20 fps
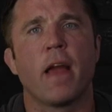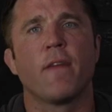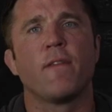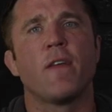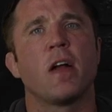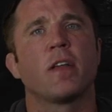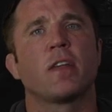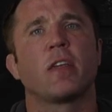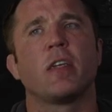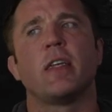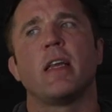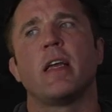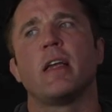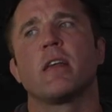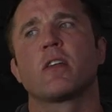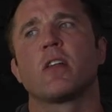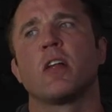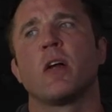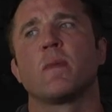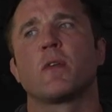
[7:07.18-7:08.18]
have not seen
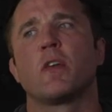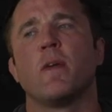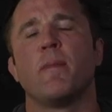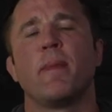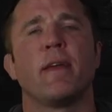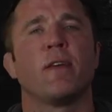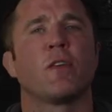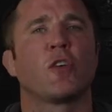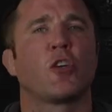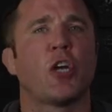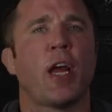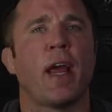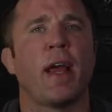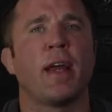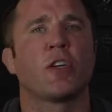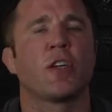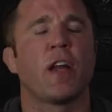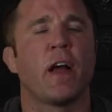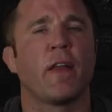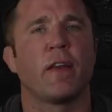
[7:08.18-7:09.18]
Islam's demeanor
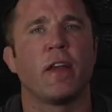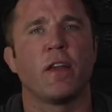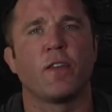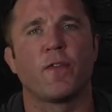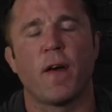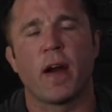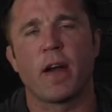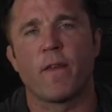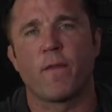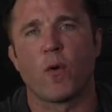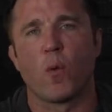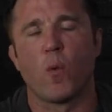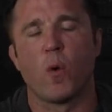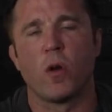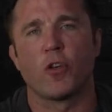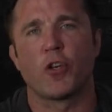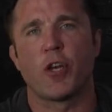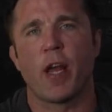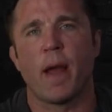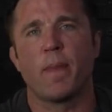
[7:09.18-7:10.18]
change now that he's fighting for a
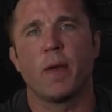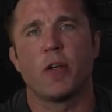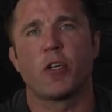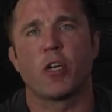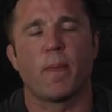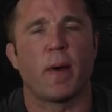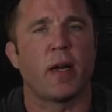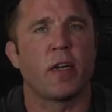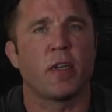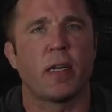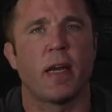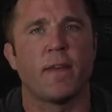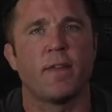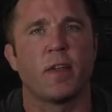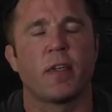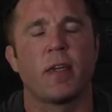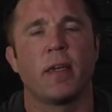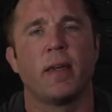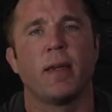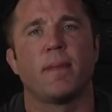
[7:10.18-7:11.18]
world championship. I just haven't
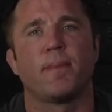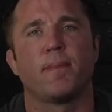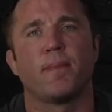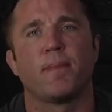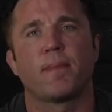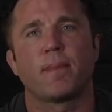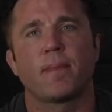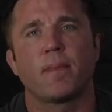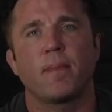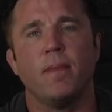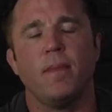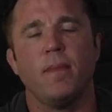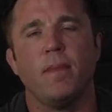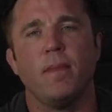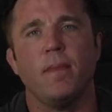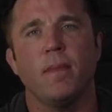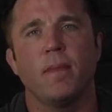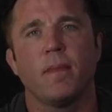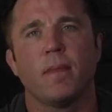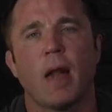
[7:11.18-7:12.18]
seen it.
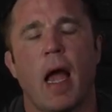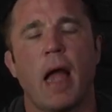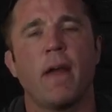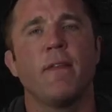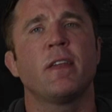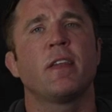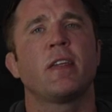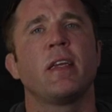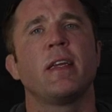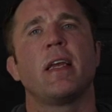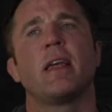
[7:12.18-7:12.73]
I haven't seen